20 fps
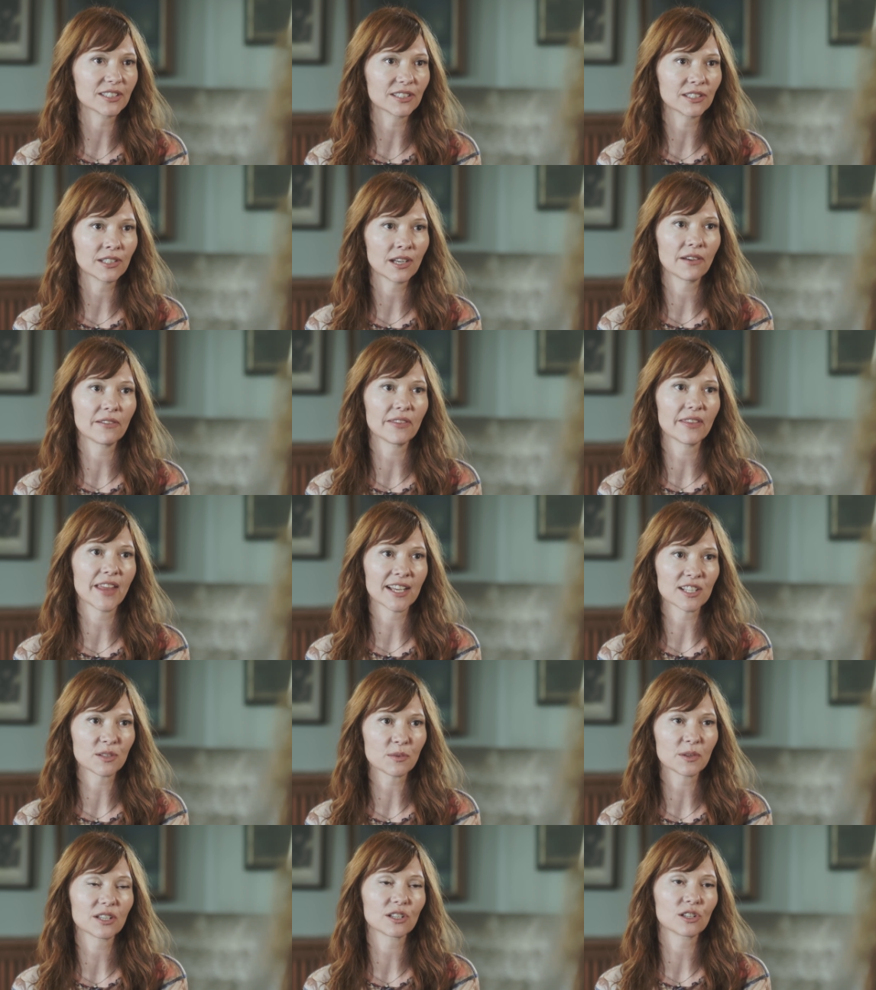You know,
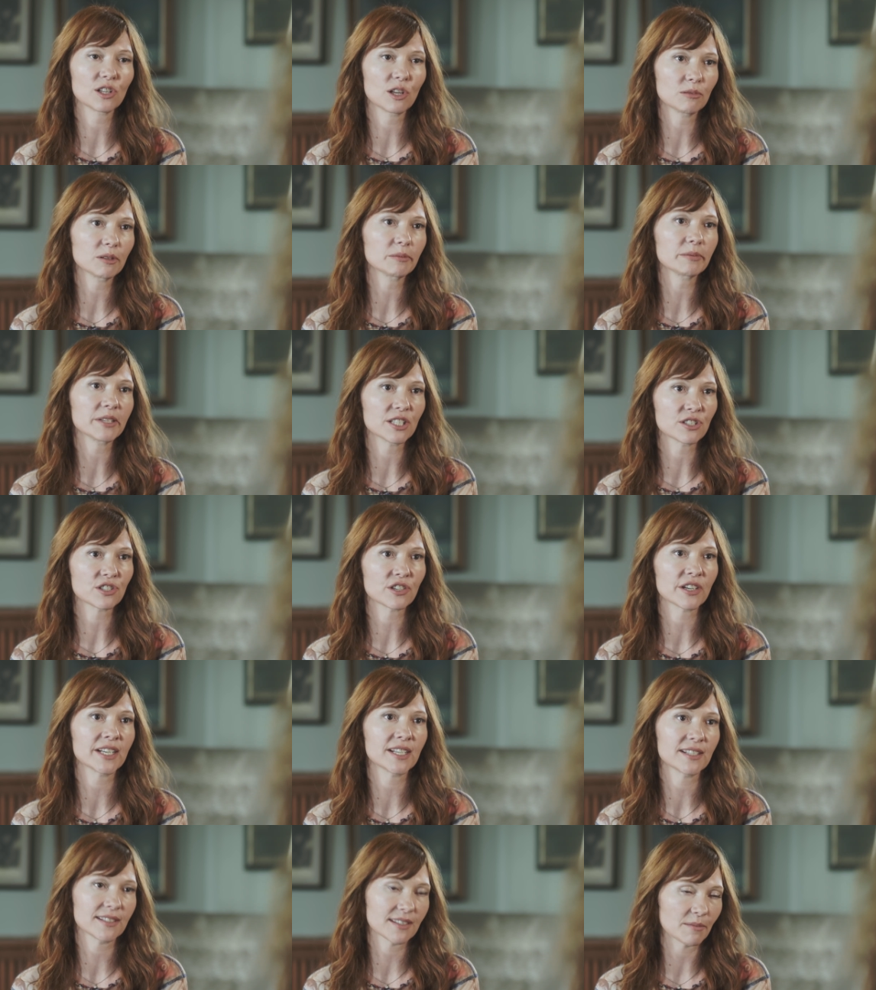that's what the Global Peace
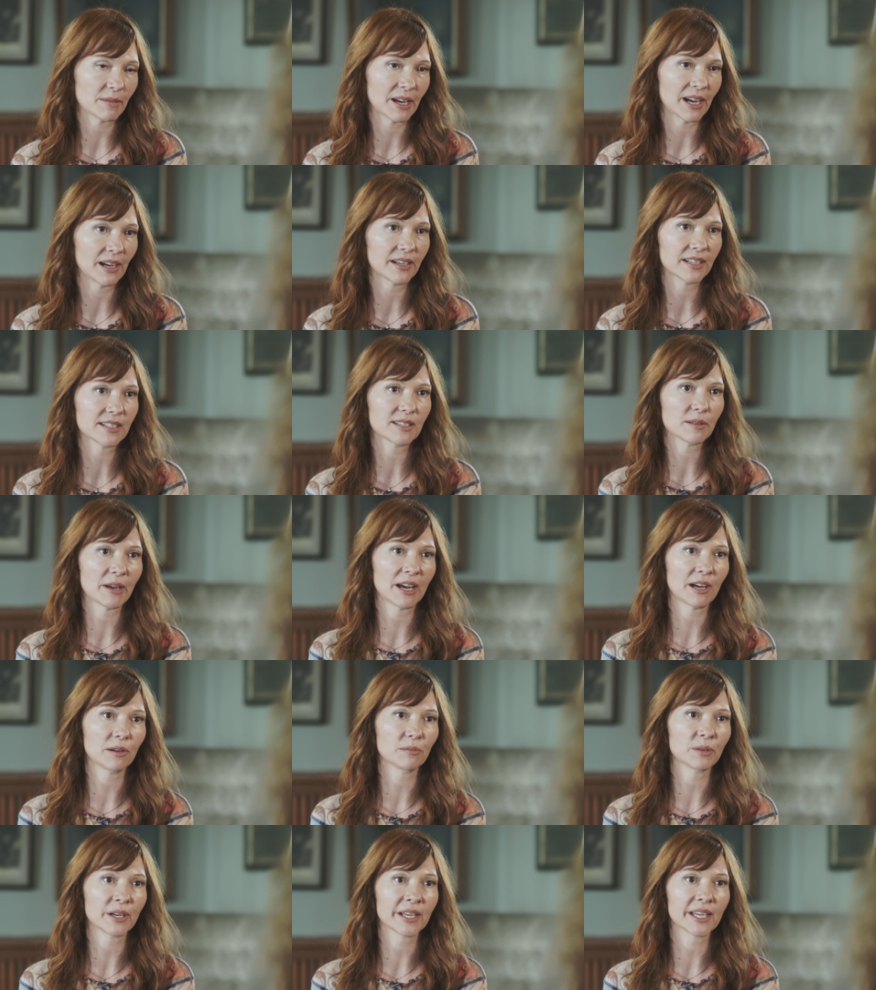Train is about. It's
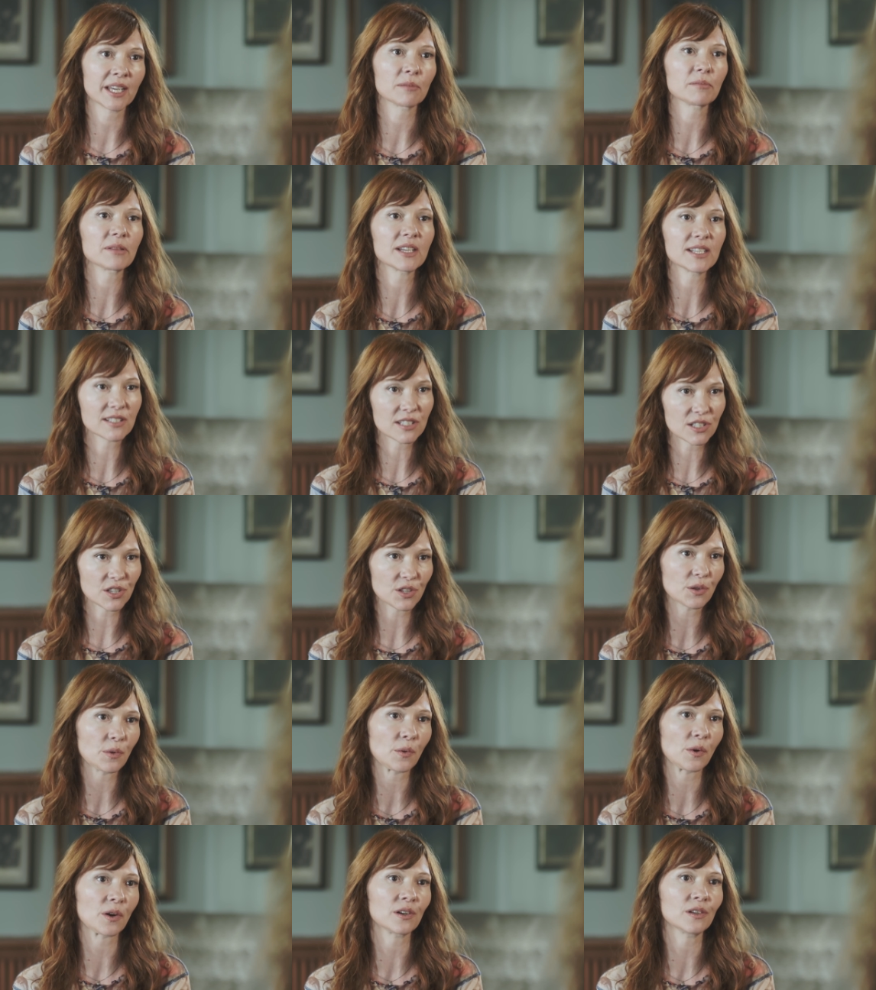about bringing peace to the
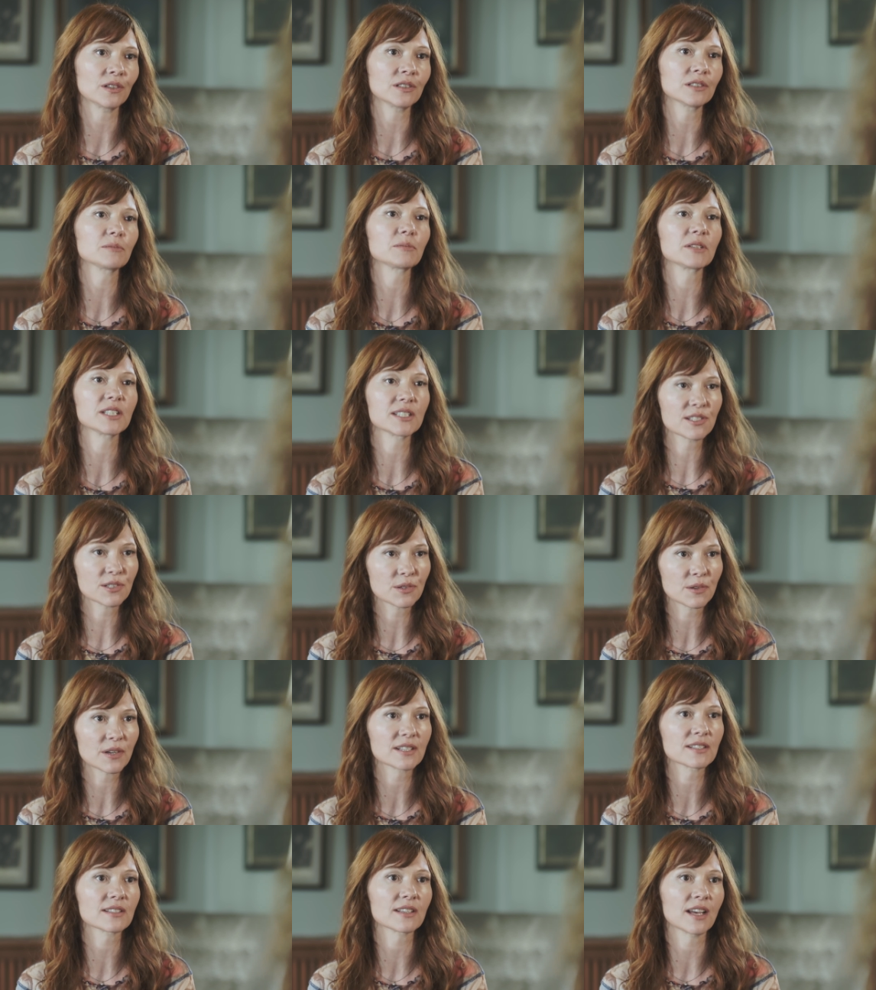world, peace to
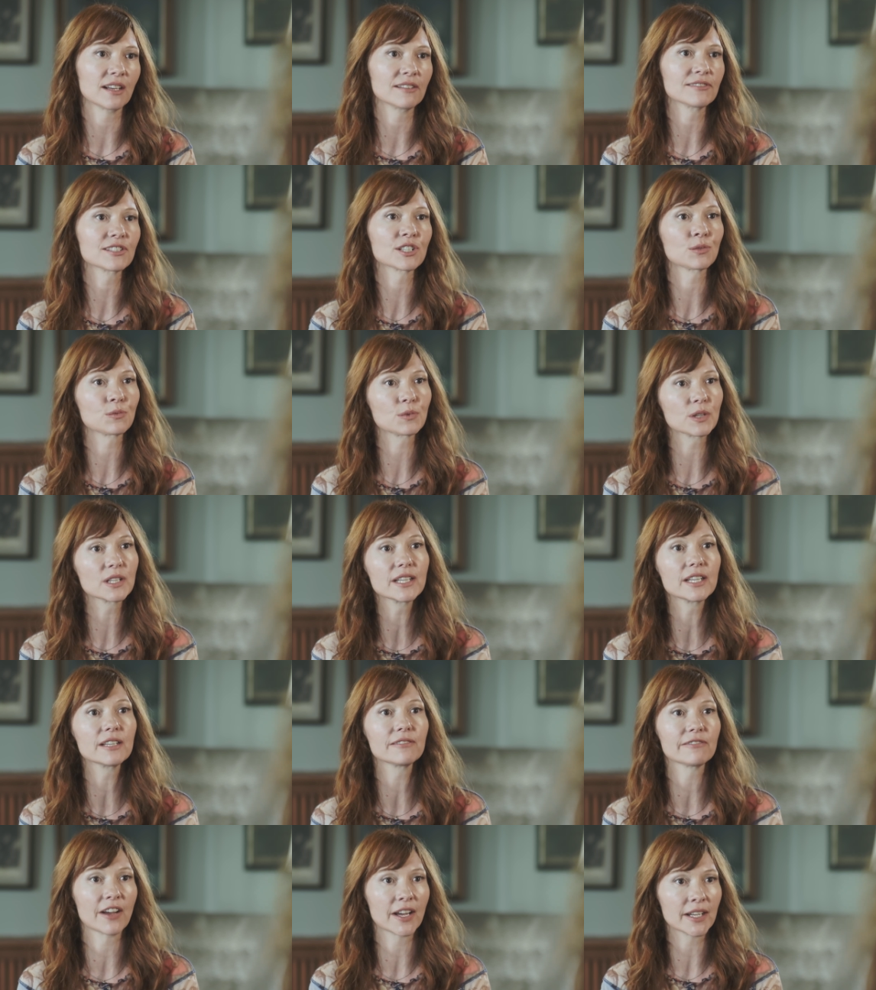ourselves, and
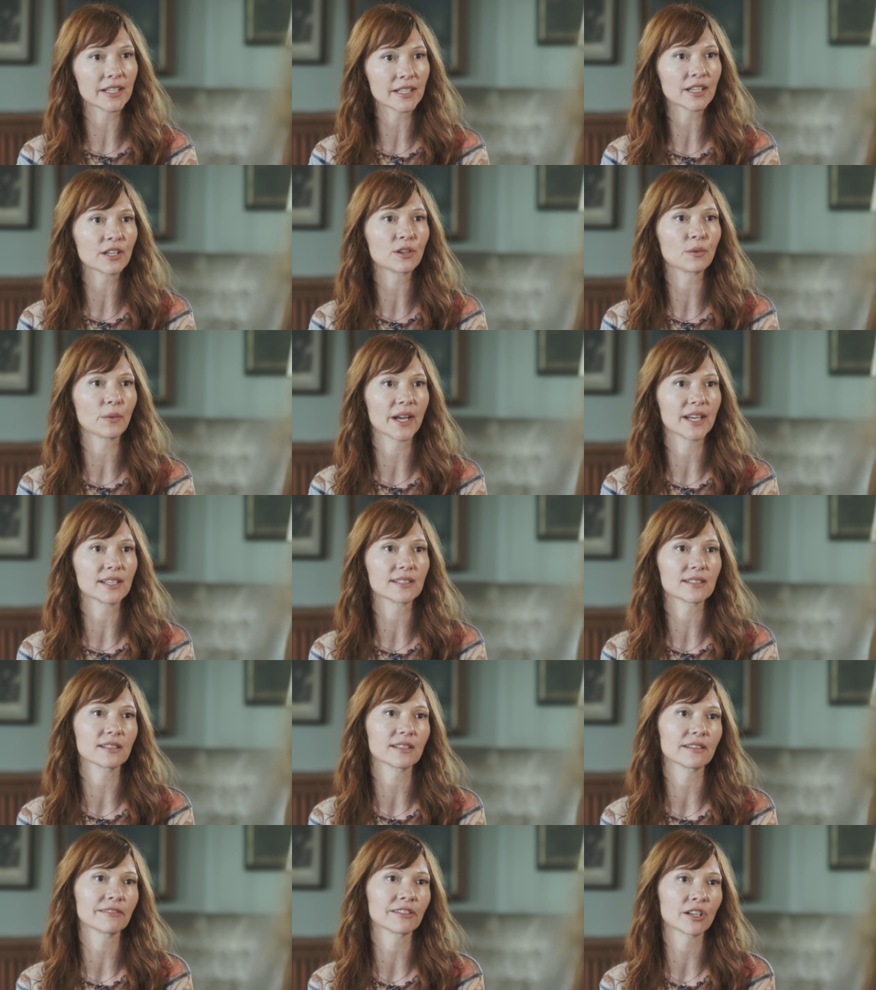really finding a way to
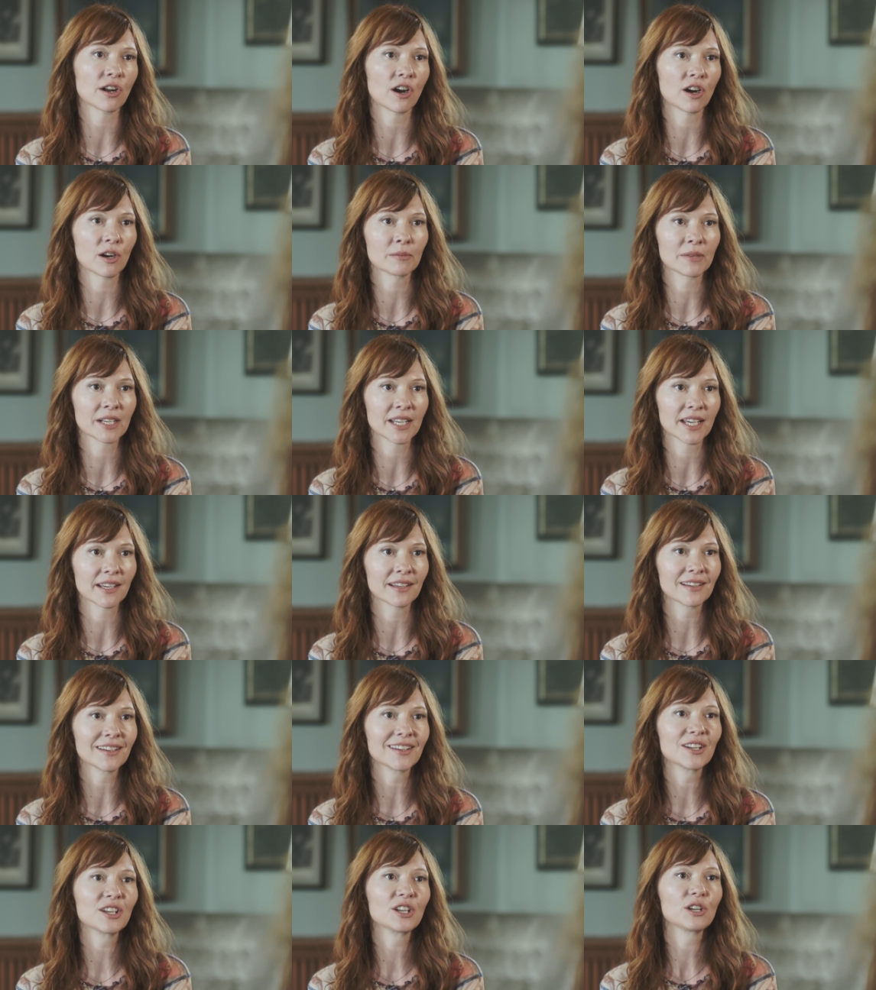live in harmony
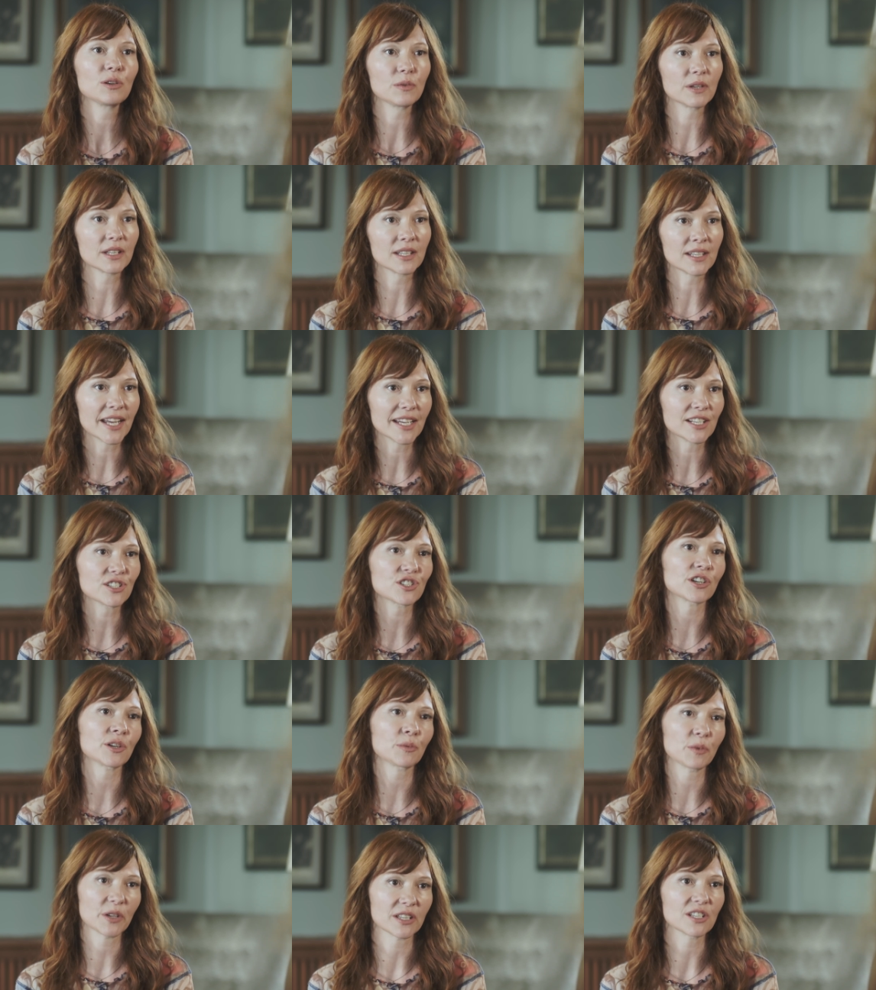with nature
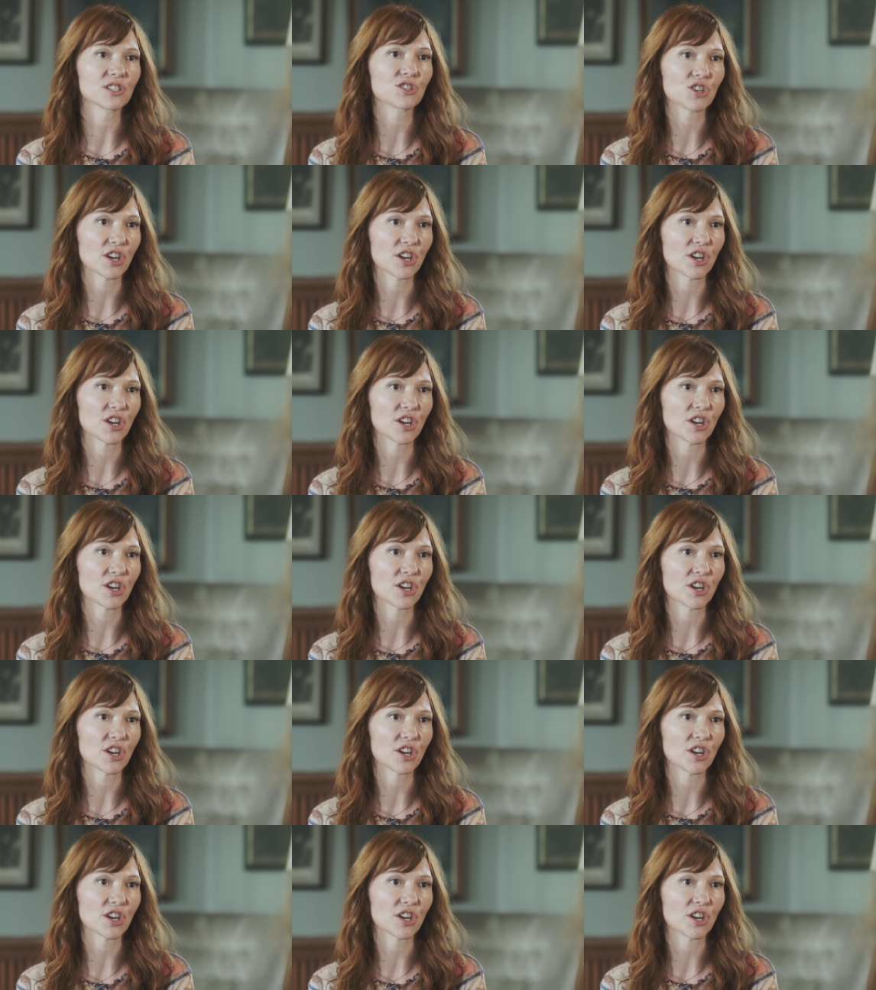and with each